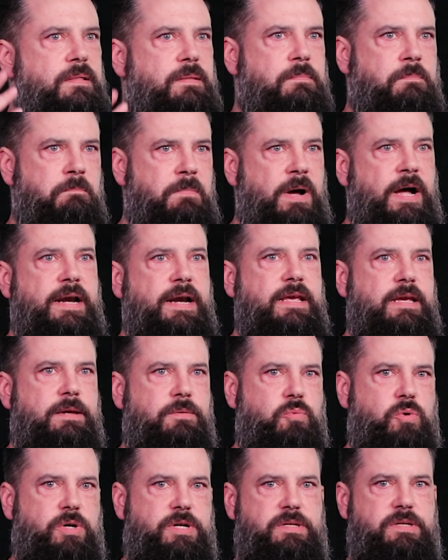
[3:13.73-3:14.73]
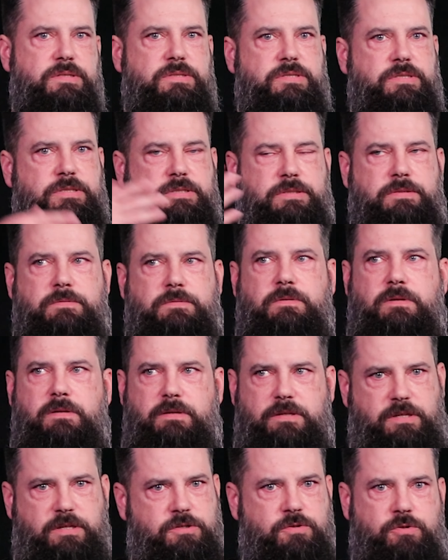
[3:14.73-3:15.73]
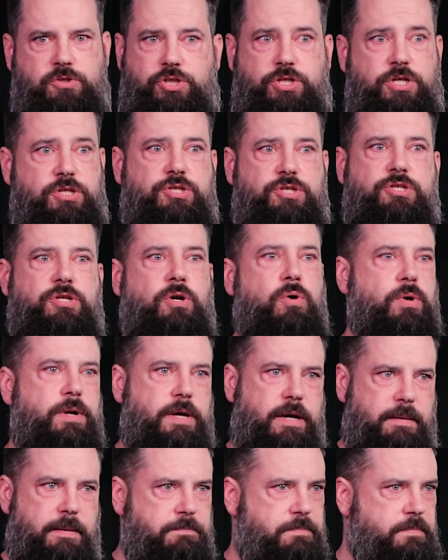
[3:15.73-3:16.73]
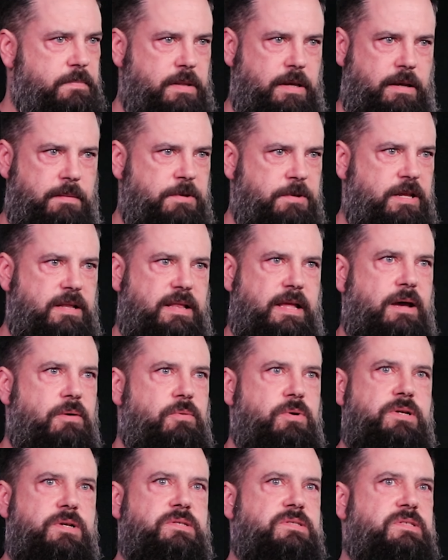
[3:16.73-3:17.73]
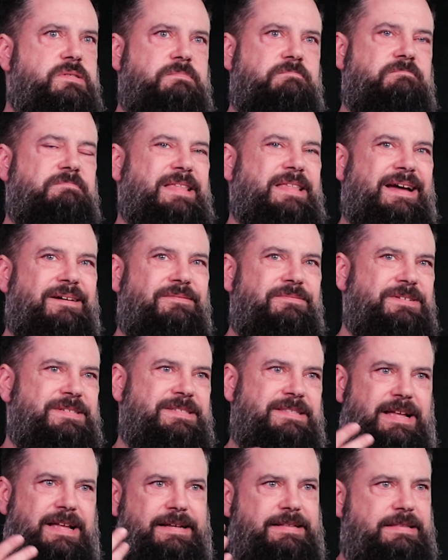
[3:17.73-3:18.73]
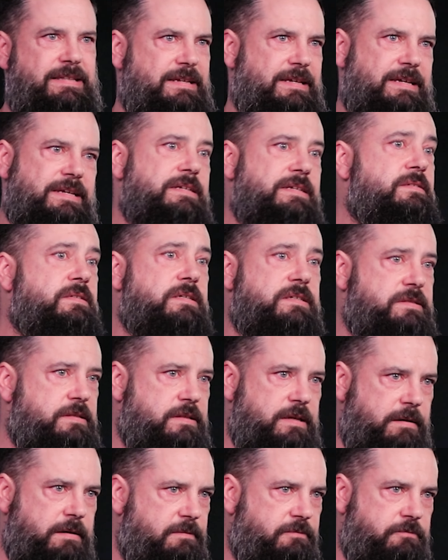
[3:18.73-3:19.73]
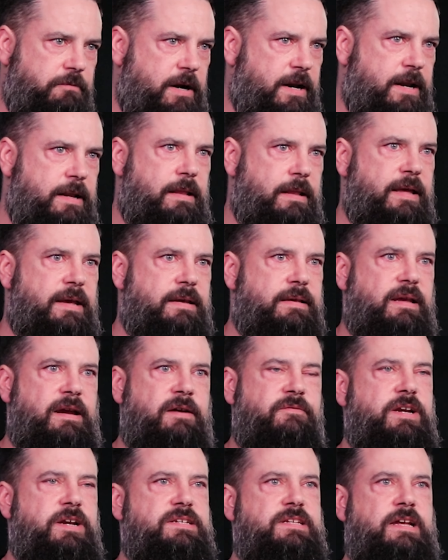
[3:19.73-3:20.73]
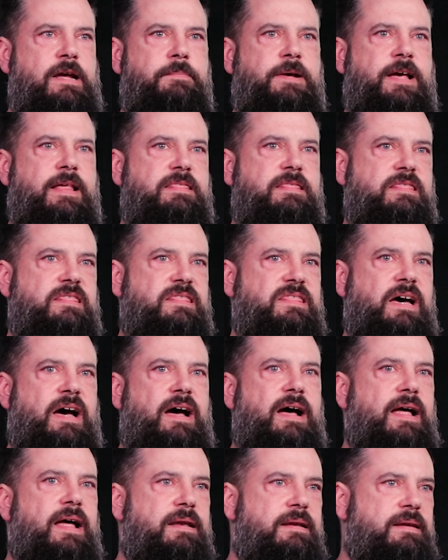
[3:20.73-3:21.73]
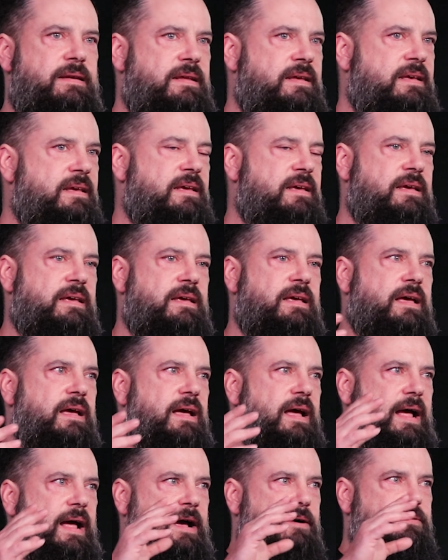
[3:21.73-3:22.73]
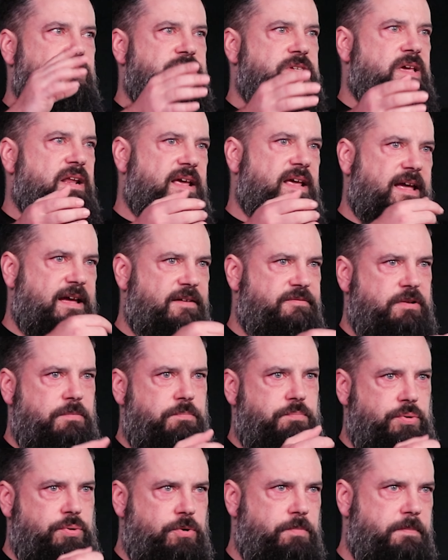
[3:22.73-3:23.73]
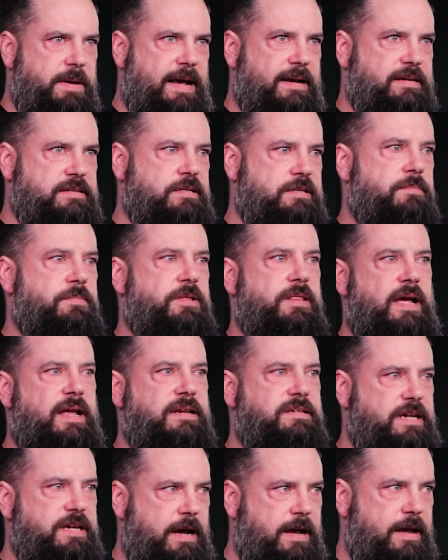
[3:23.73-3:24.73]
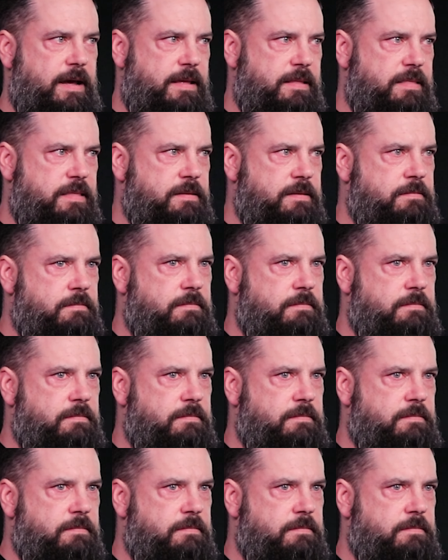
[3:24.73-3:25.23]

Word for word: money was just showed up. I mean, that was, that was like the easy stuff, right? Like every time I thought I was going to have to pull back some of that tithe,